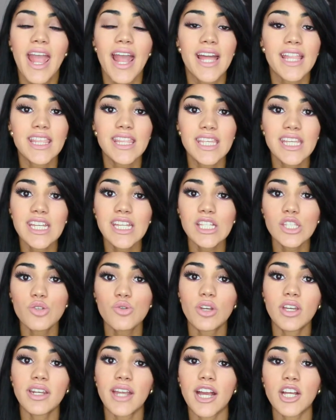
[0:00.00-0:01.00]
And these
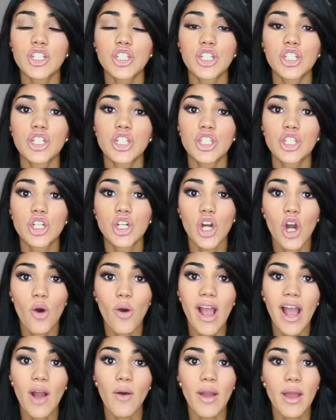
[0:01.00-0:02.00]
you can actually just go
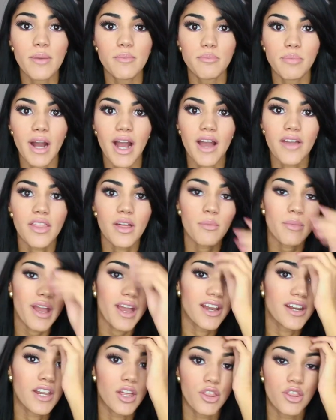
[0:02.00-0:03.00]
out and buy them
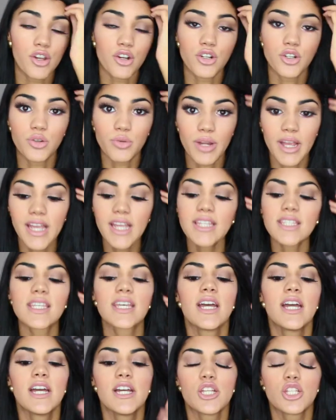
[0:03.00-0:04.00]
and they're great.
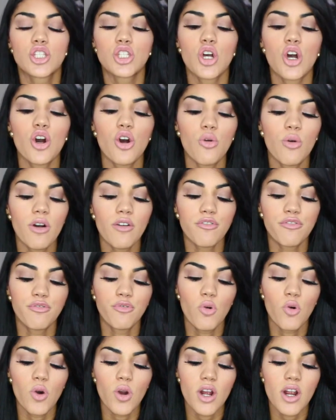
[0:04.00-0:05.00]
So
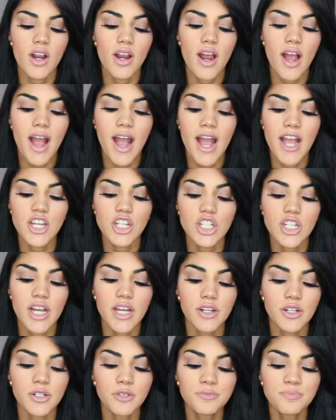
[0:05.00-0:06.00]
for
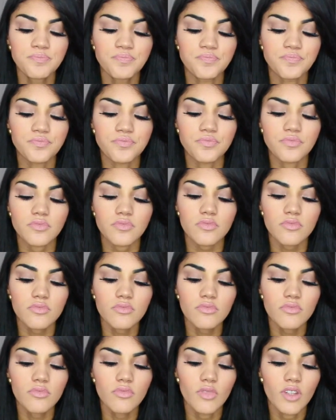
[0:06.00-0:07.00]
eyeshadow,
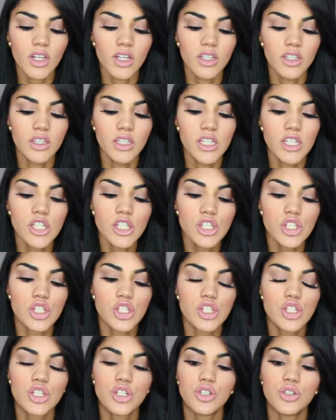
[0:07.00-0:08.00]
these
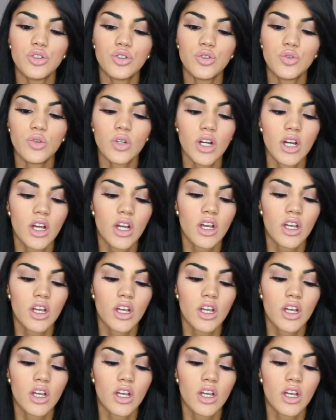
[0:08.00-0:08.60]
three